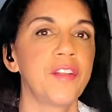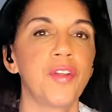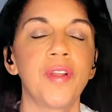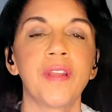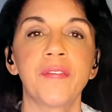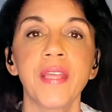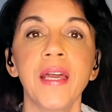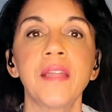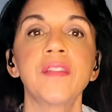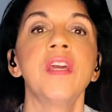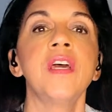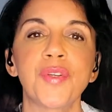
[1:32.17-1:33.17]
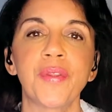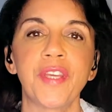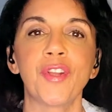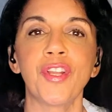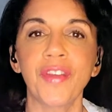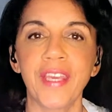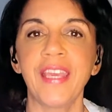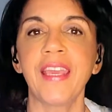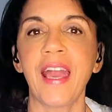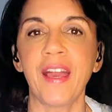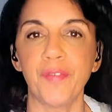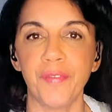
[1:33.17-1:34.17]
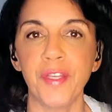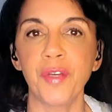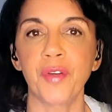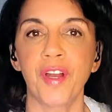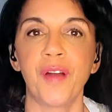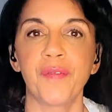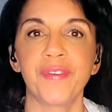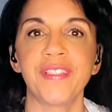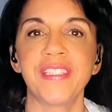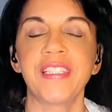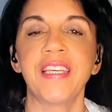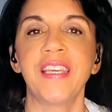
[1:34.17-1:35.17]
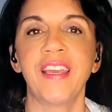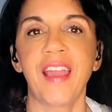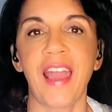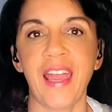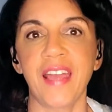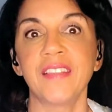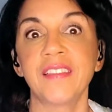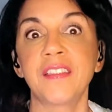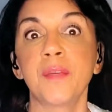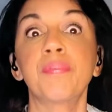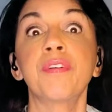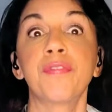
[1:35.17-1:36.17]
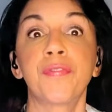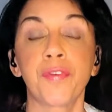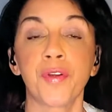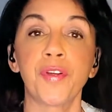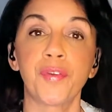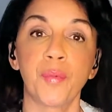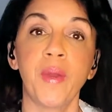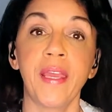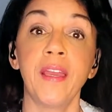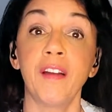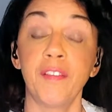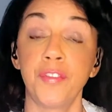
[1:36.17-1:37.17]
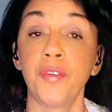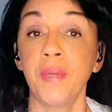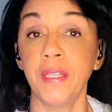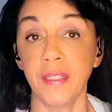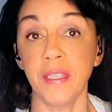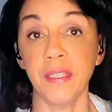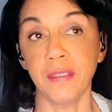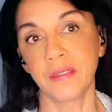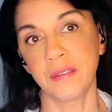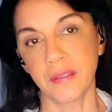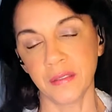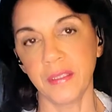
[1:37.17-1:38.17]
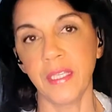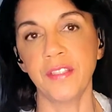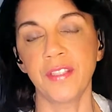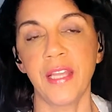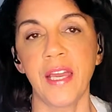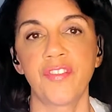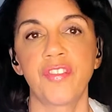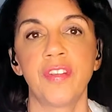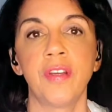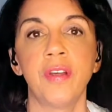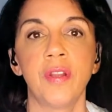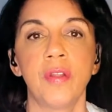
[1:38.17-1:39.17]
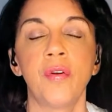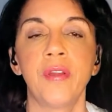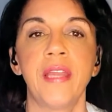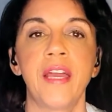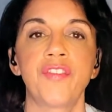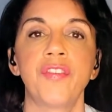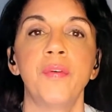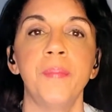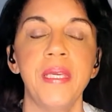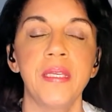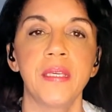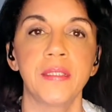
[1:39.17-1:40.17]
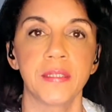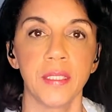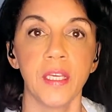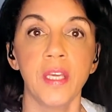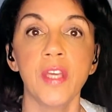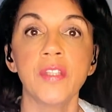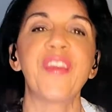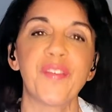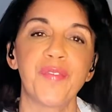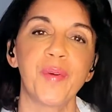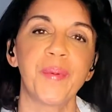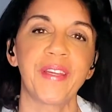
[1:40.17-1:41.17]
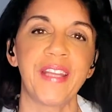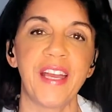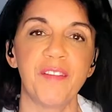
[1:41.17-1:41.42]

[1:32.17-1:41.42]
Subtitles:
and all of that. So they're looking at video conferencing as the preferred way of doing these international or national meetings. Therefore, we're going to